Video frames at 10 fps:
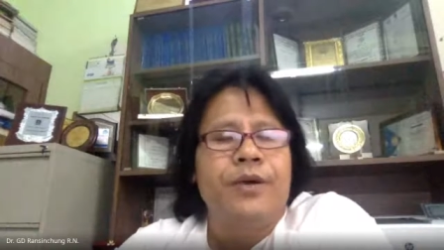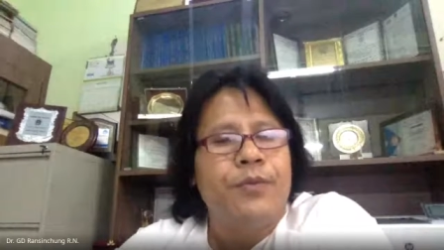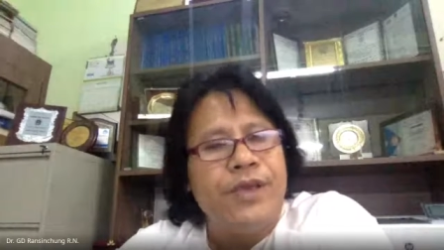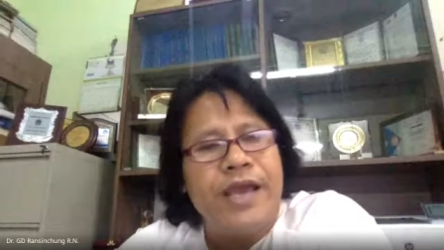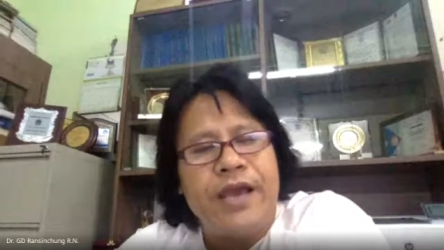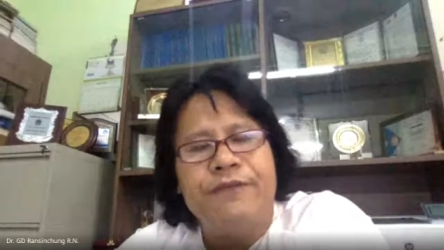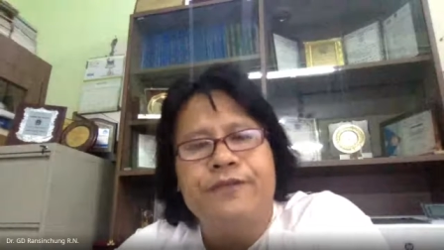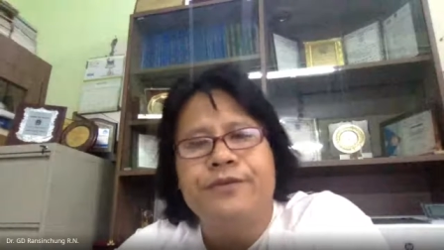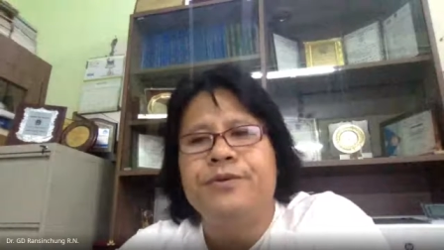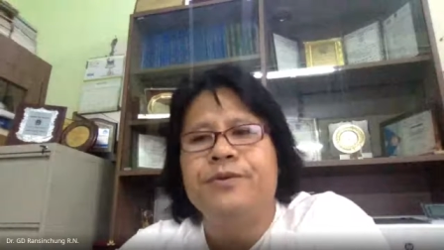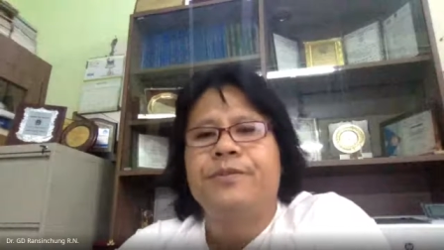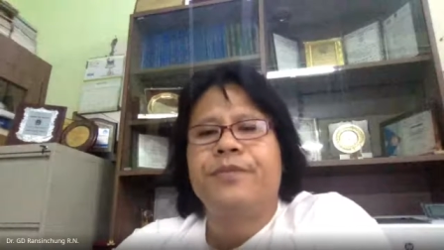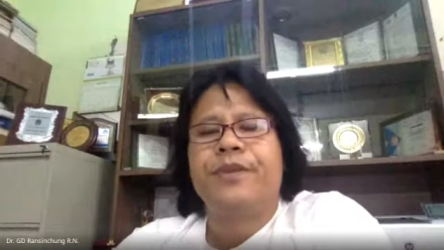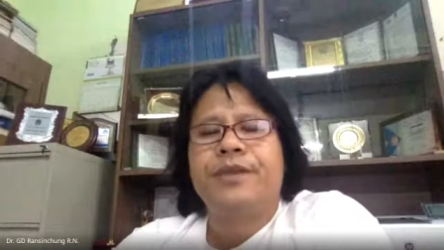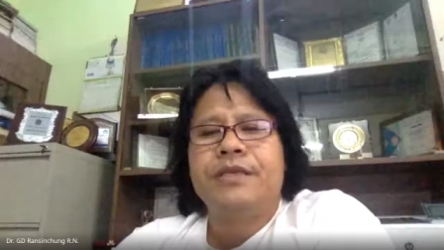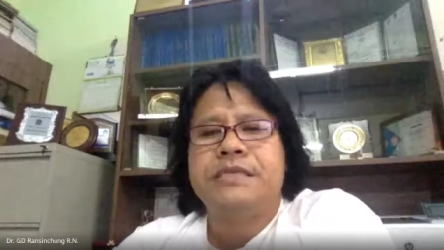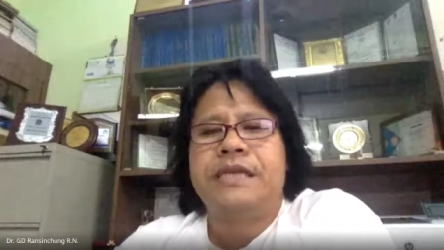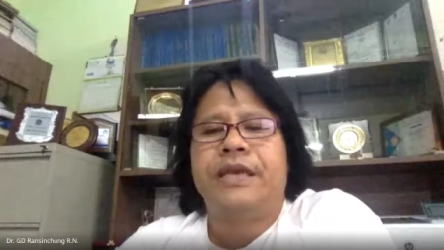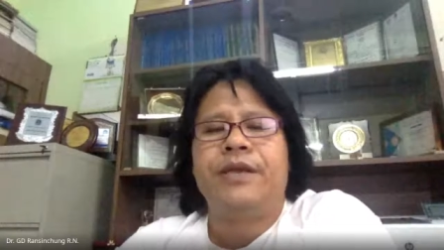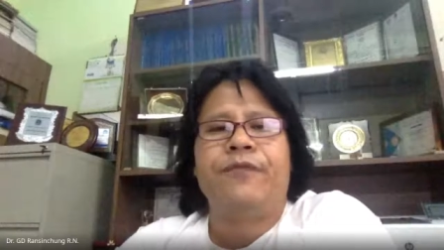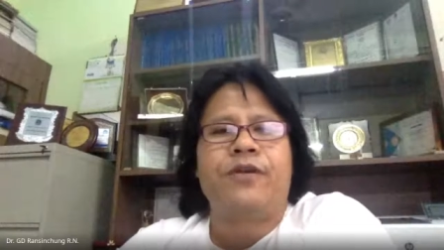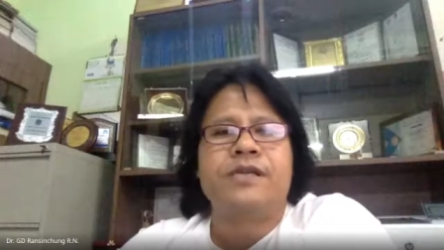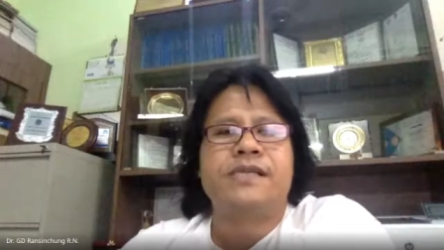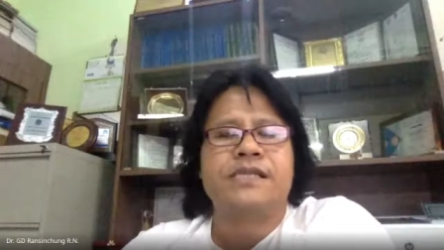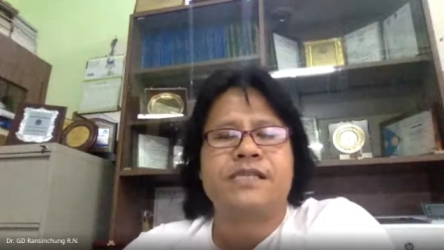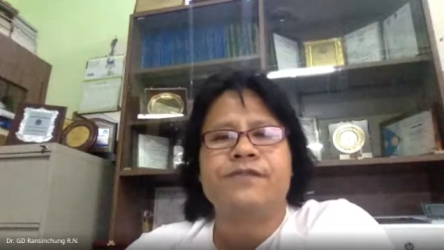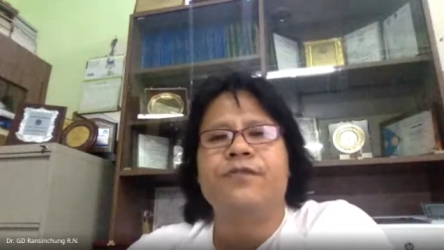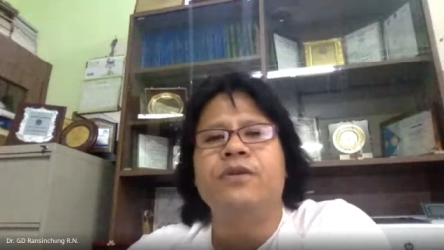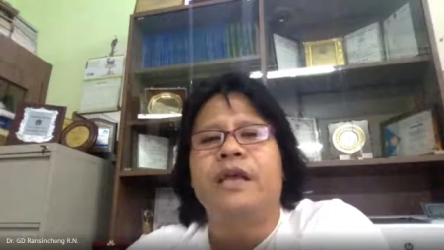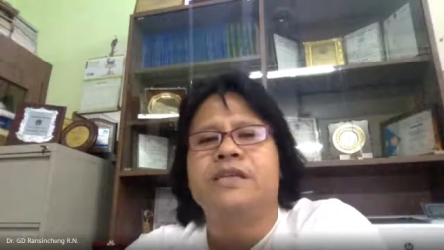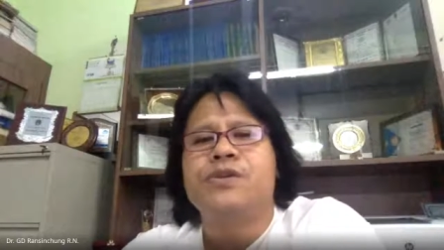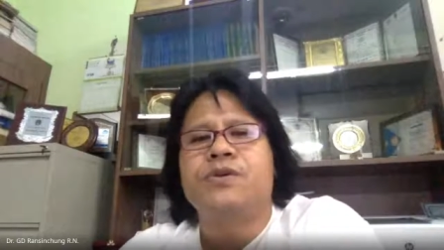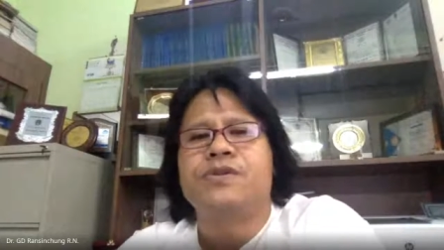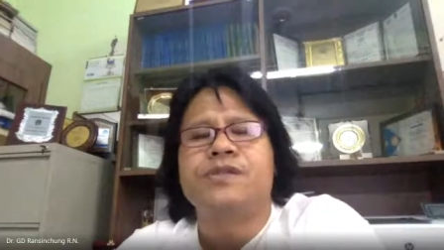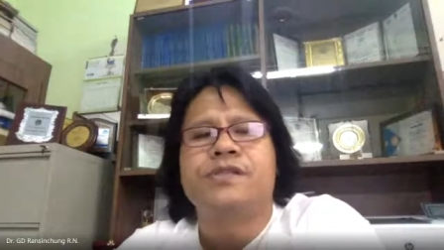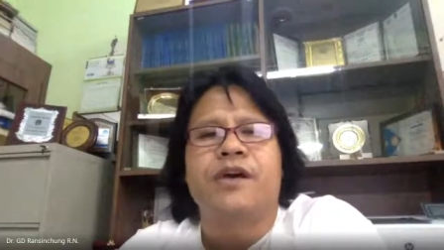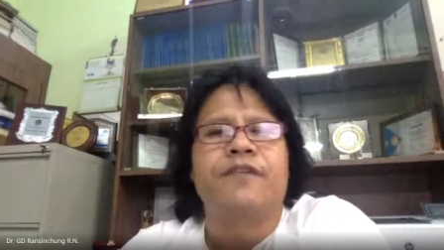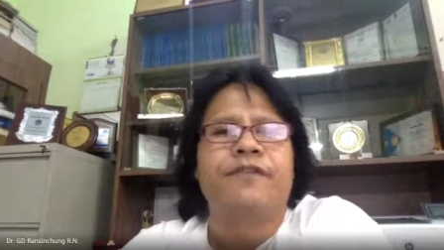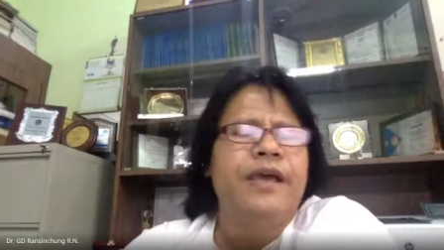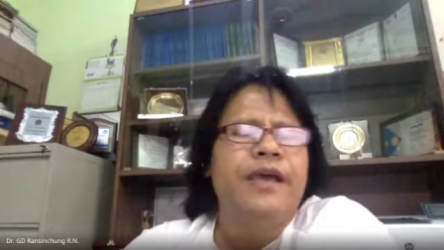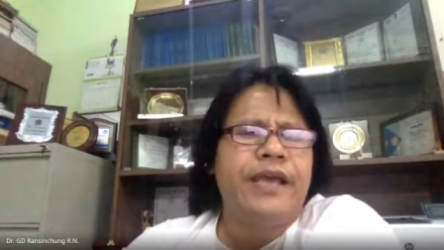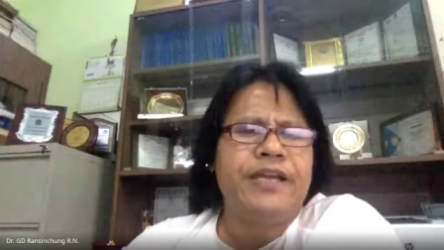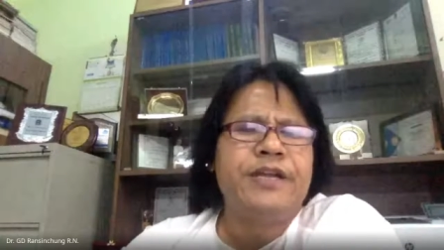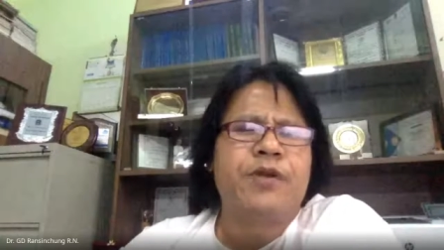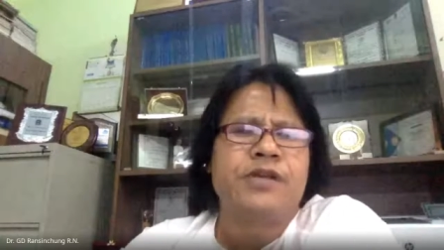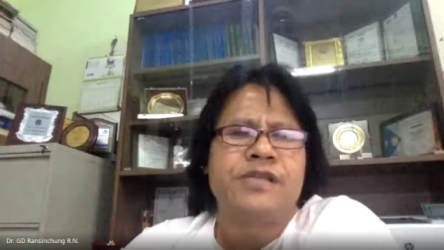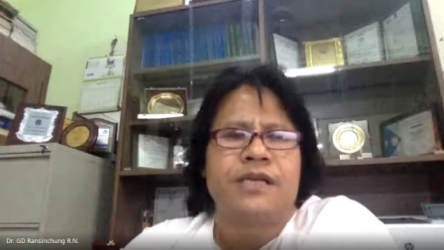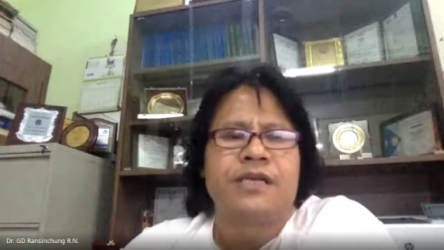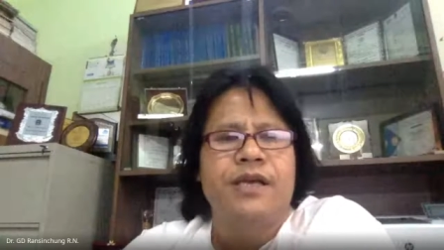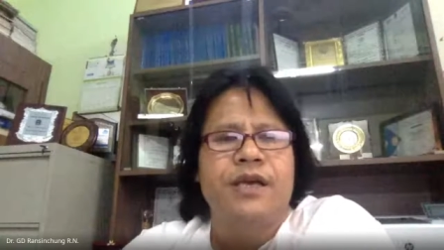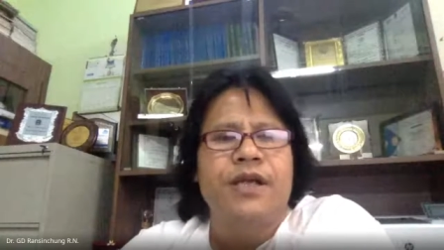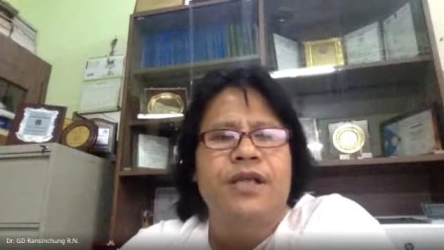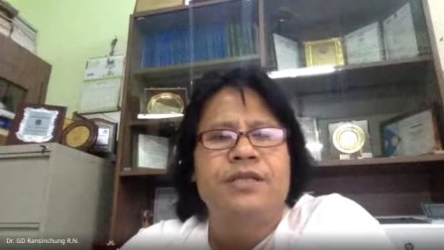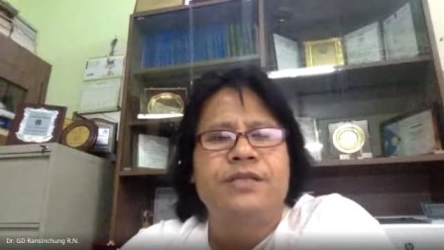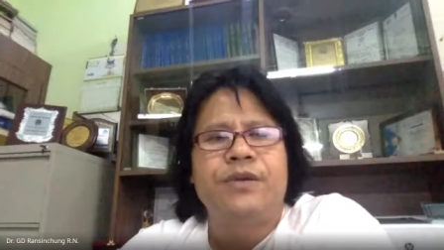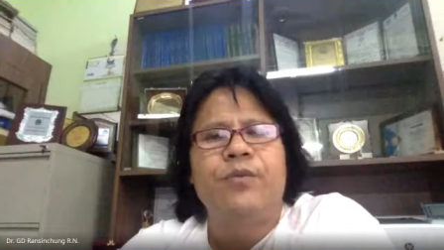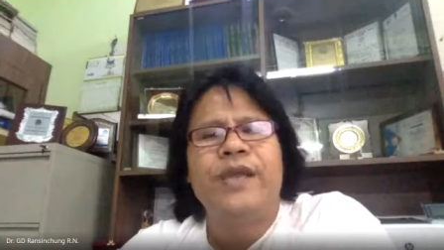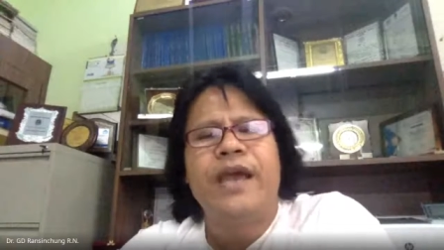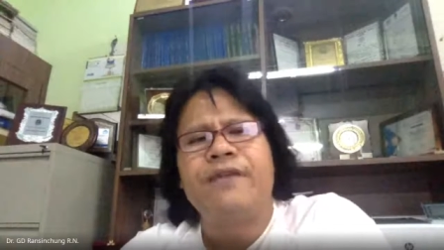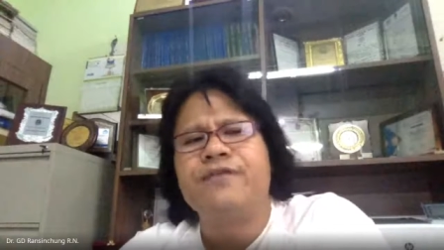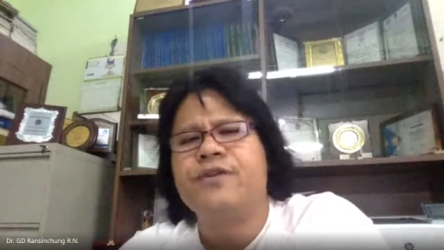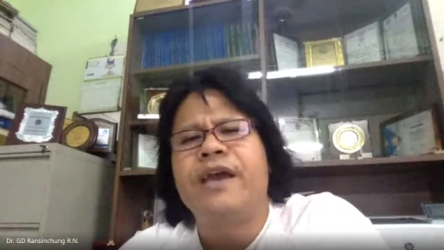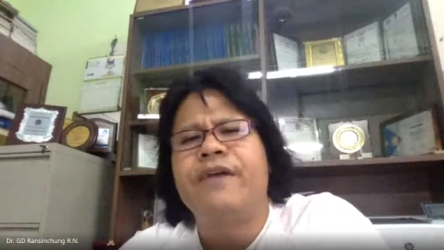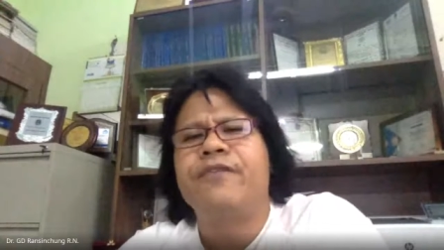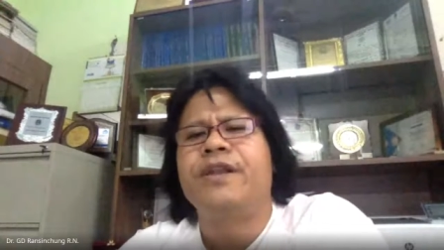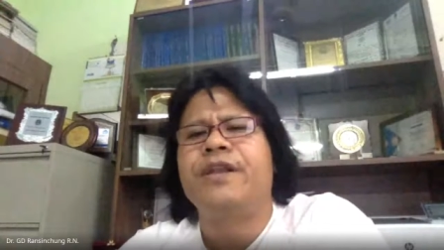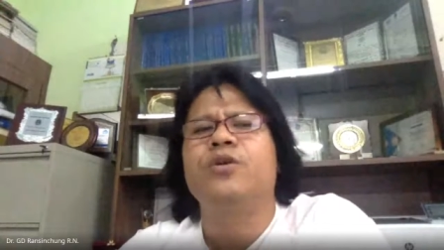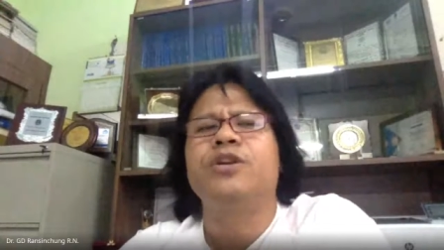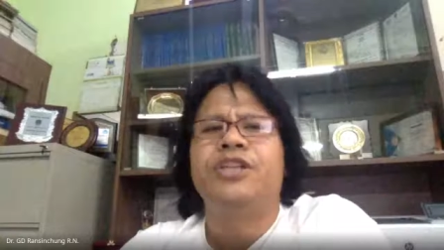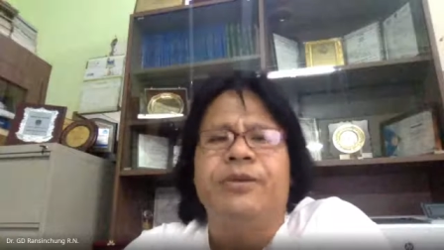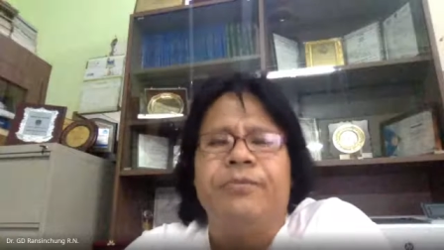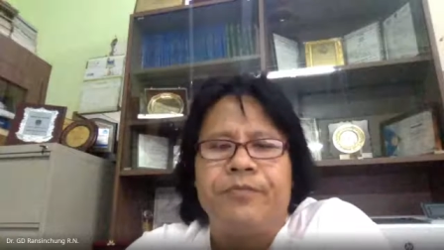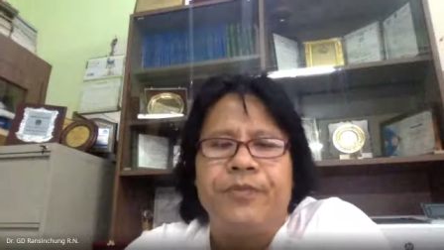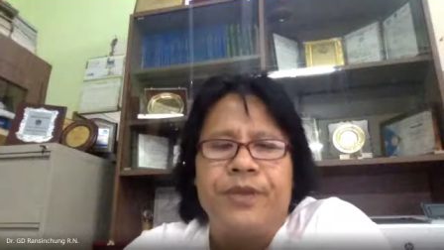we have to see for a successful executions of any project. See, we have to have a very good team.